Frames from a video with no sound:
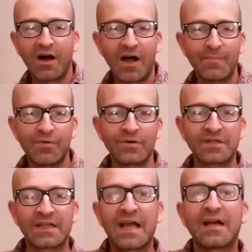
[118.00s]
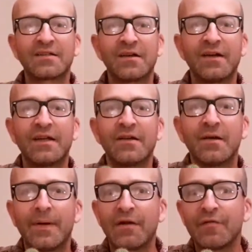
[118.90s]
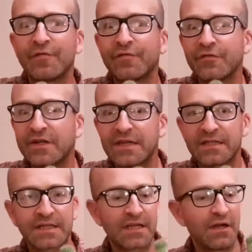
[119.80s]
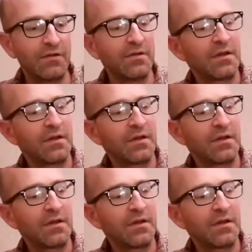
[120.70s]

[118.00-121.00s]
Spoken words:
I bought a cacti about 3 years ago,